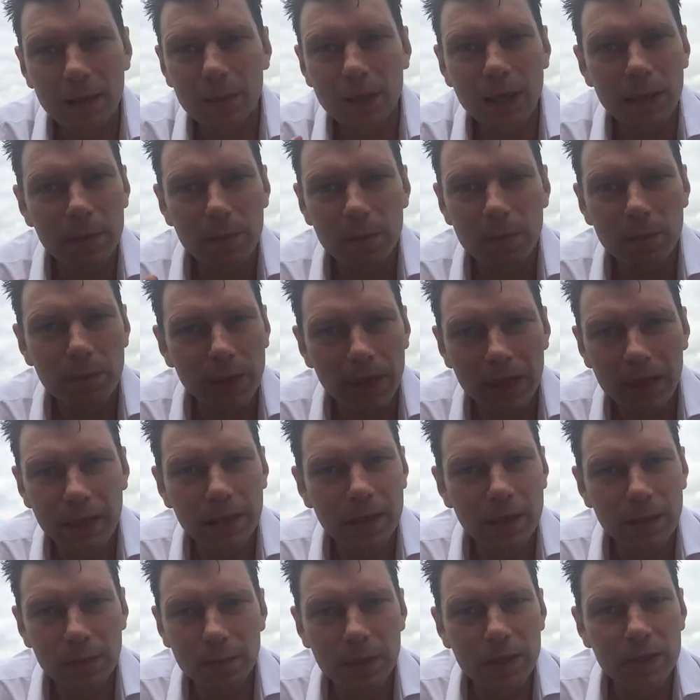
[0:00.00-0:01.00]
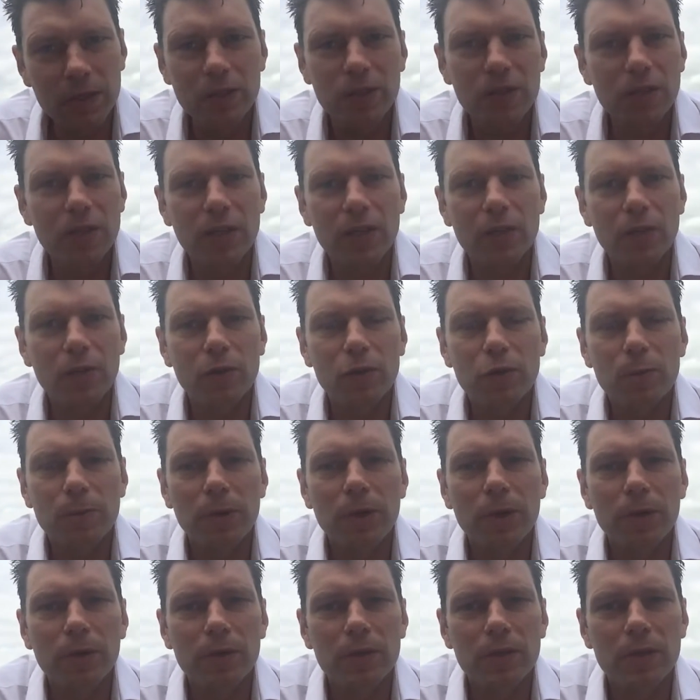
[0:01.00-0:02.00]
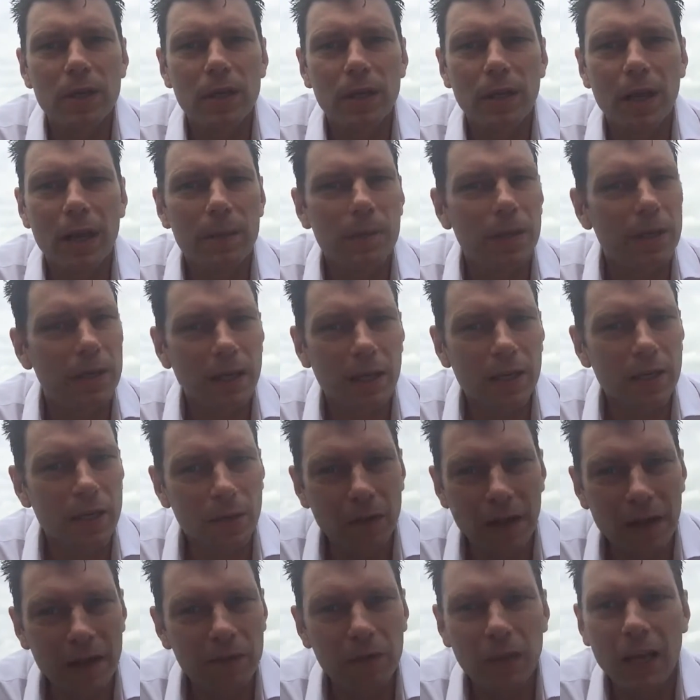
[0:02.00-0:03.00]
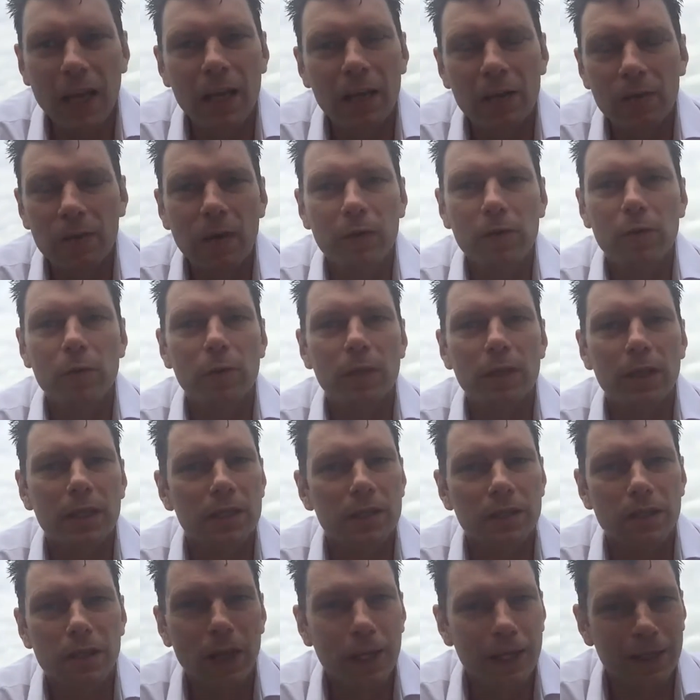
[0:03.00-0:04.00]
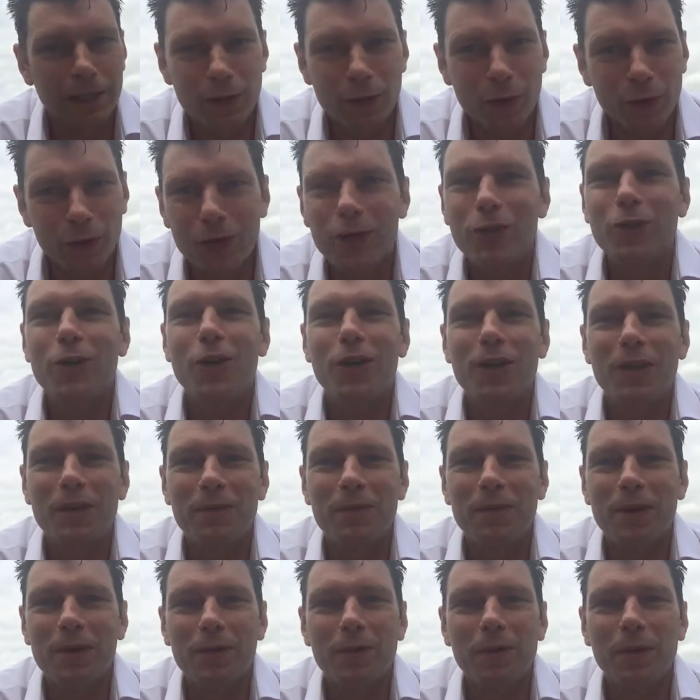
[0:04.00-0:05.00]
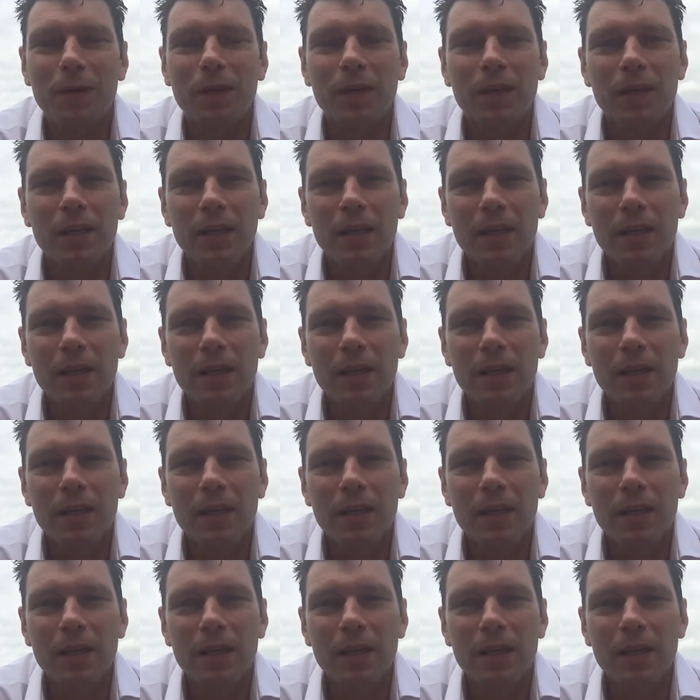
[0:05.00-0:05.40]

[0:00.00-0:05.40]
I'm big in the business side and entrepreneurial side, okay? But I don't advocate it for everyone. It's not the journey for everyone.